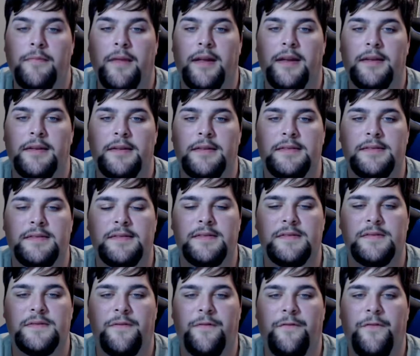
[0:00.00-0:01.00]
and is
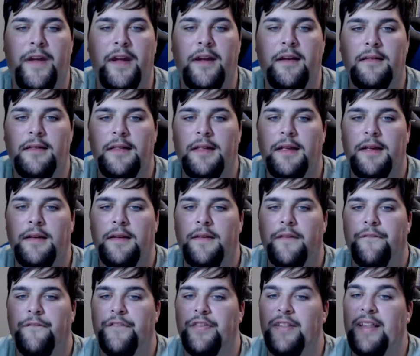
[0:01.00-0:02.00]
fairly
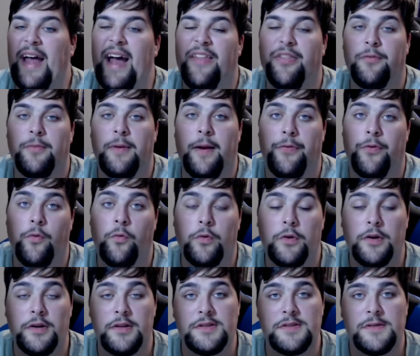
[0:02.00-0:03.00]
flat throughout the
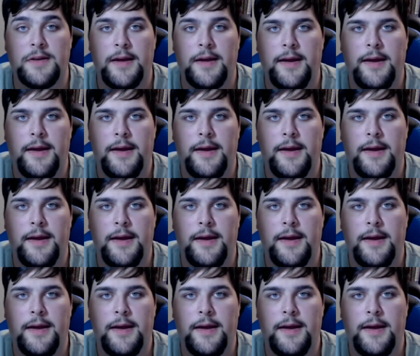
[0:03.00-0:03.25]
woods.